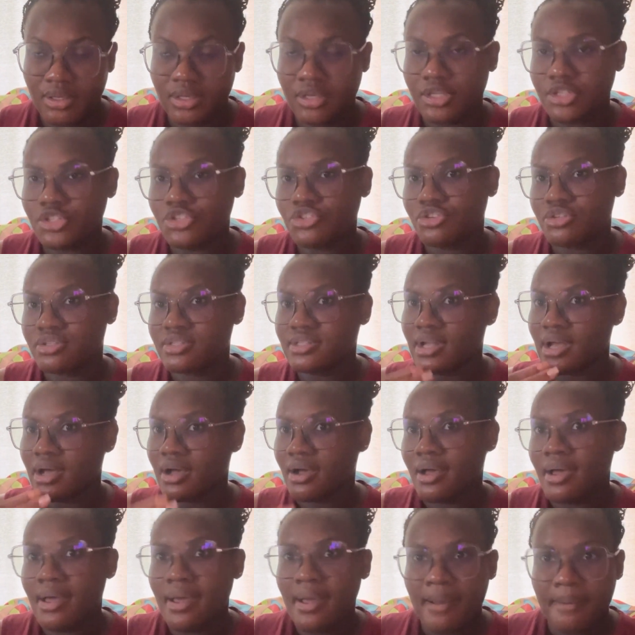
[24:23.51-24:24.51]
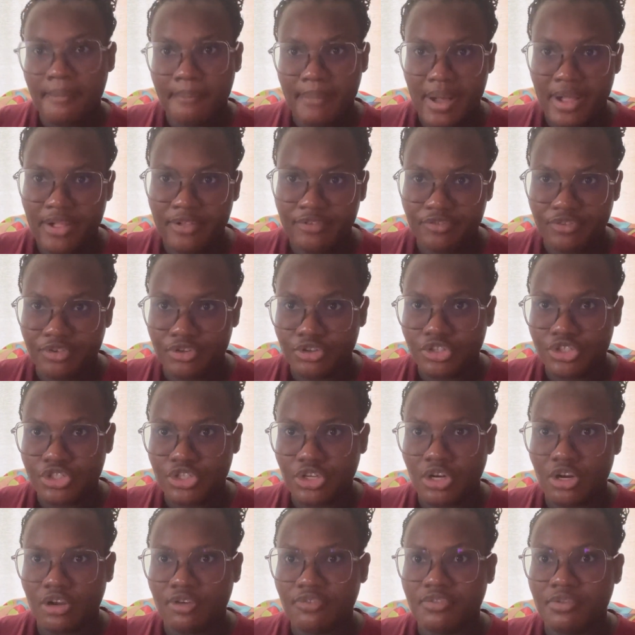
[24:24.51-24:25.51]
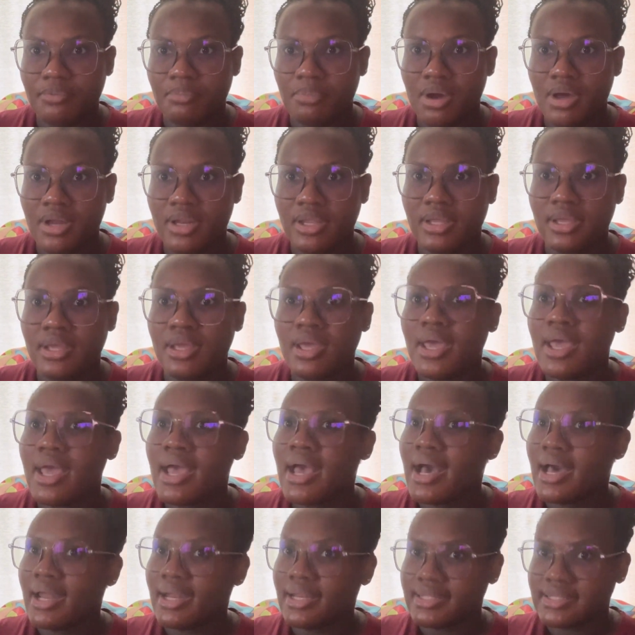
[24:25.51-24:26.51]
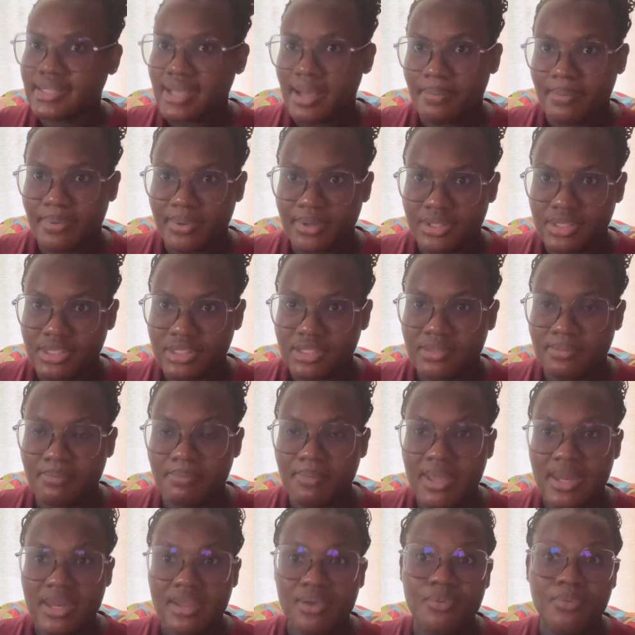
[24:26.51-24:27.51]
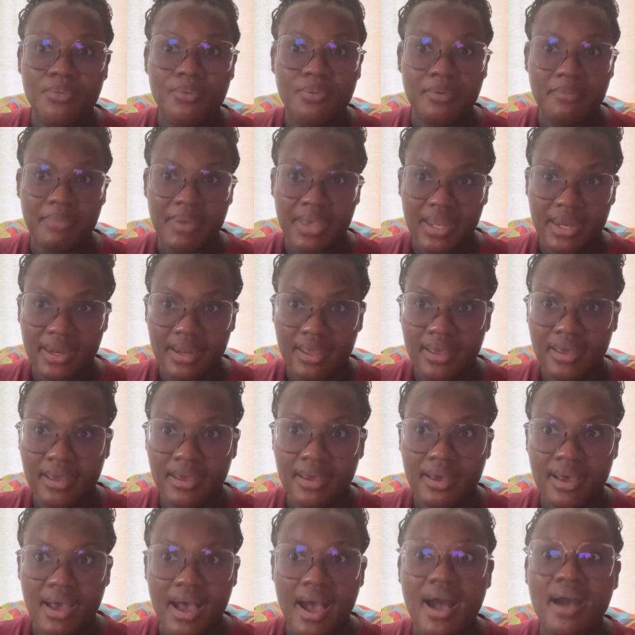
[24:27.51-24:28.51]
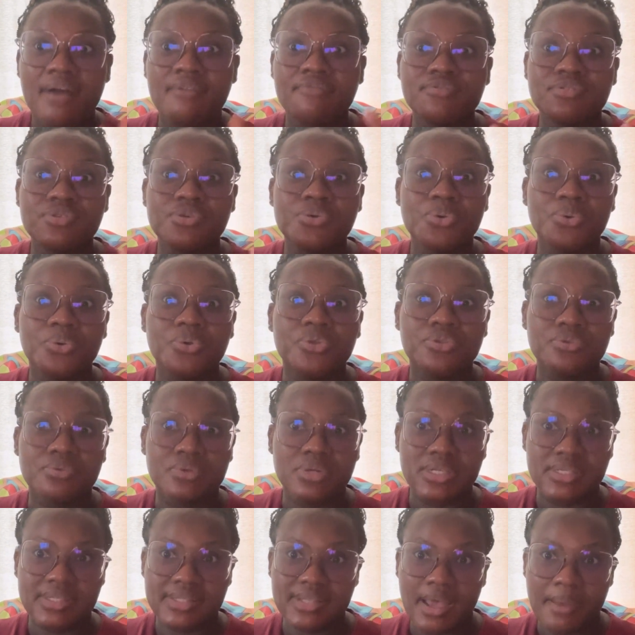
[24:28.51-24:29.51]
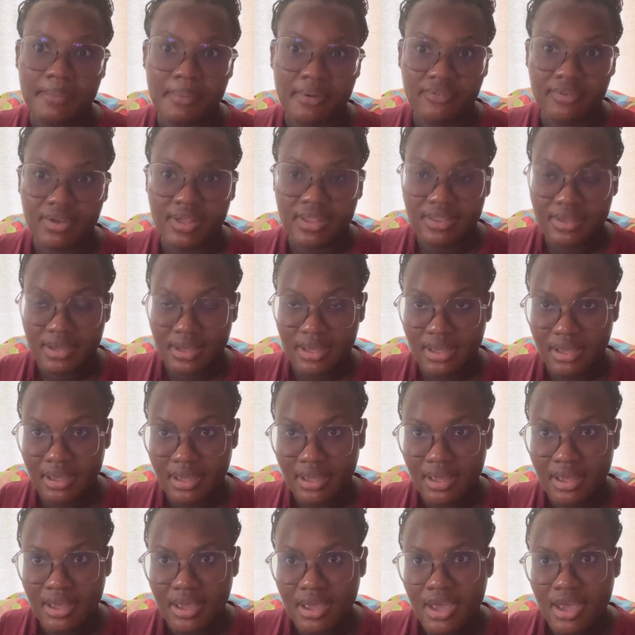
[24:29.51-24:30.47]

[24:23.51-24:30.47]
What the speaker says: It's just a malfunction of the body, and it happens. Many women have to go through this type of a thing.